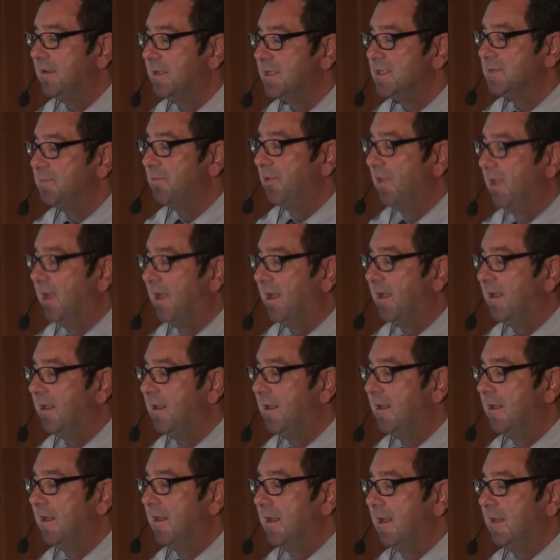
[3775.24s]
display.
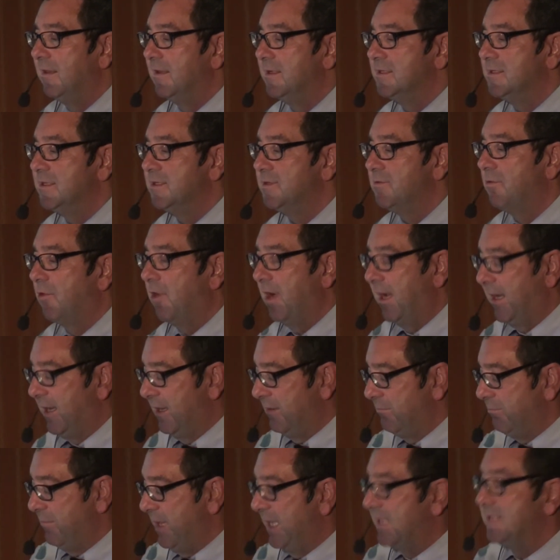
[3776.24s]
And this is where I
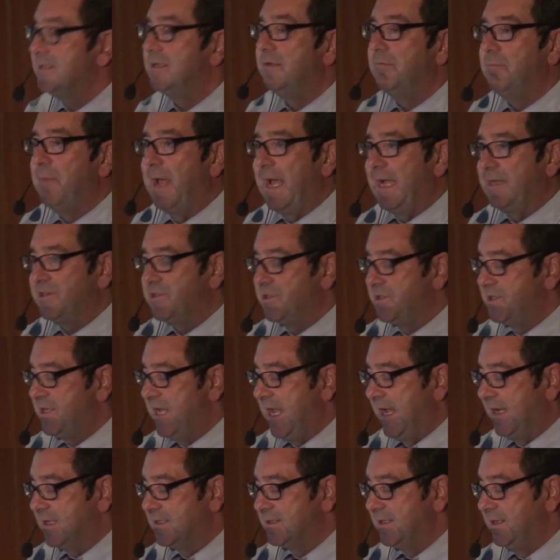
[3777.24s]
can mix and
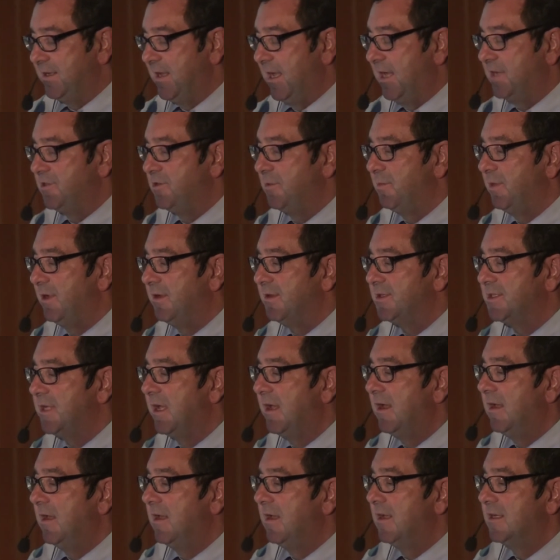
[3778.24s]
match text and
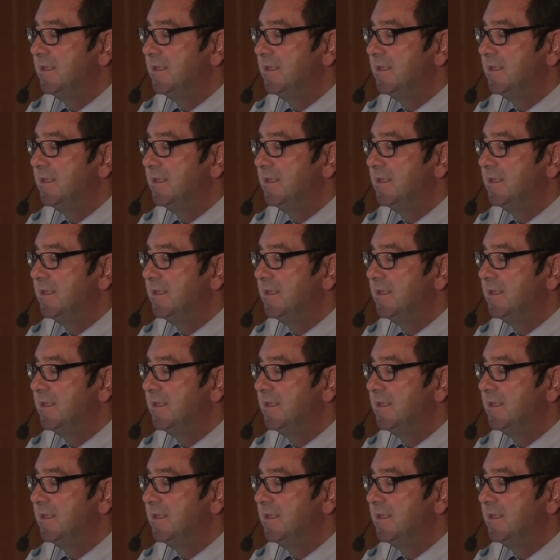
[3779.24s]
attributes.